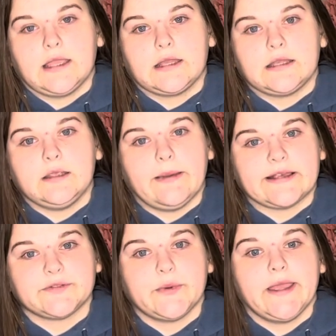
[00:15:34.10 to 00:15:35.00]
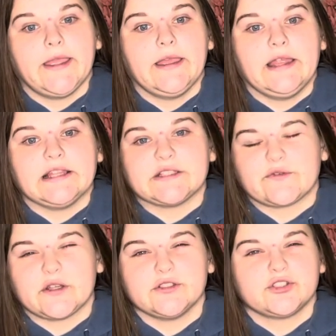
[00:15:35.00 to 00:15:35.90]
he passed away in his
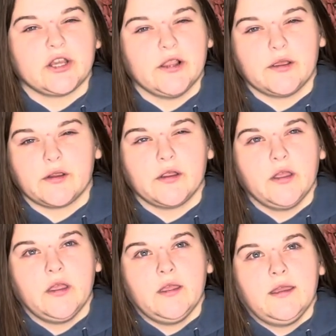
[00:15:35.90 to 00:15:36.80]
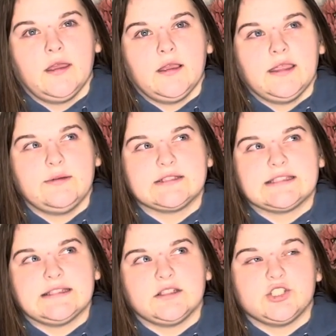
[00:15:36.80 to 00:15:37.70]
friend's trailer. He was
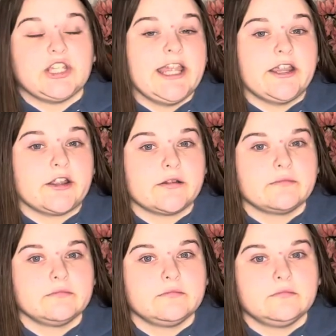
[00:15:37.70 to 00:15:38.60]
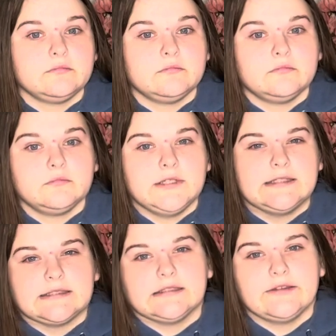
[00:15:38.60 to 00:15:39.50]
in a chair in
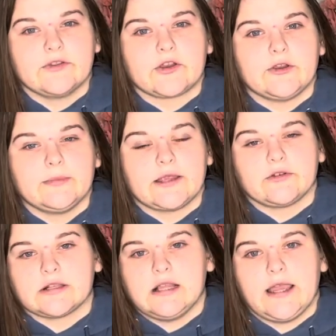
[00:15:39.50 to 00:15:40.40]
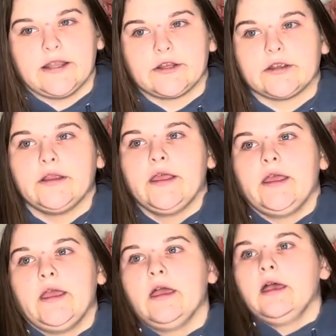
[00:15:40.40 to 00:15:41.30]
the living room, like recliner.
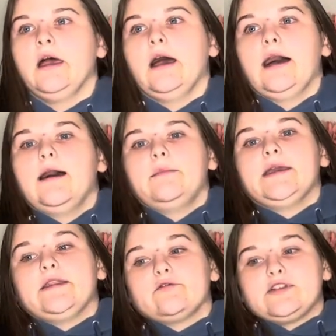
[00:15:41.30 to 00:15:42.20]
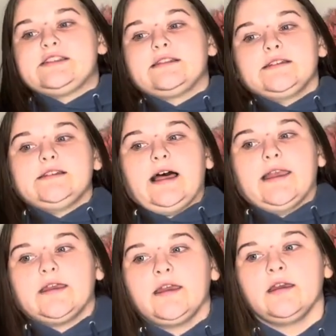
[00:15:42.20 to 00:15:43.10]
And recently, like,
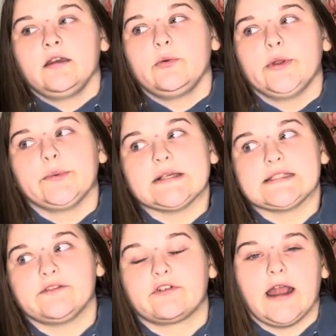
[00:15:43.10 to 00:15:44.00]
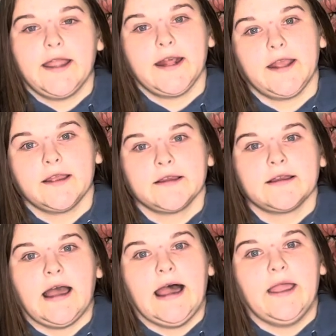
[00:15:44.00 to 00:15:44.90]
when was it? Friday,
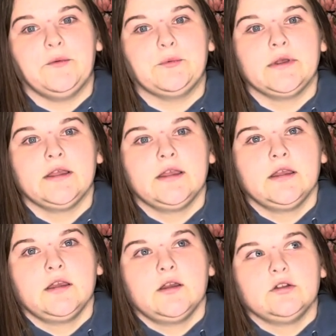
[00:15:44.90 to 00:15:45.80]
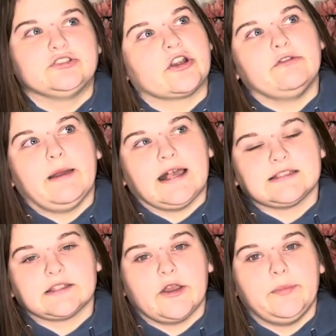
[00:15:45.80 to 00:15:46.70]
I drove past
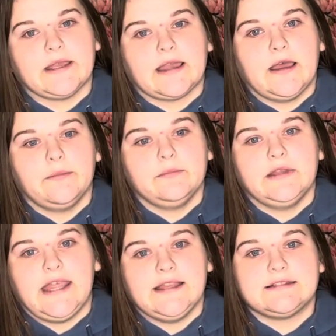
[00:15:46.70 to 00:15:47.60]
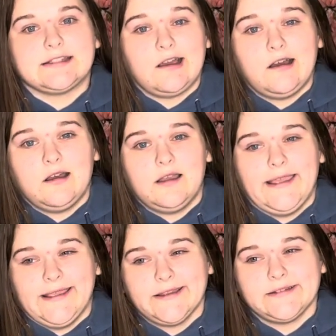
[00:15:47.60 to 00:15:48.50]
to go pick up Nate's
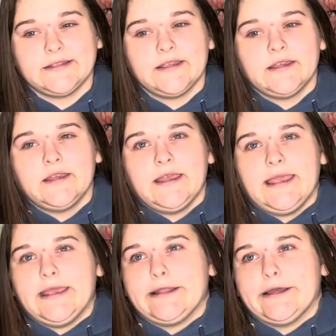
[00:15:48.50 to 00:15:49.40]
aunt, and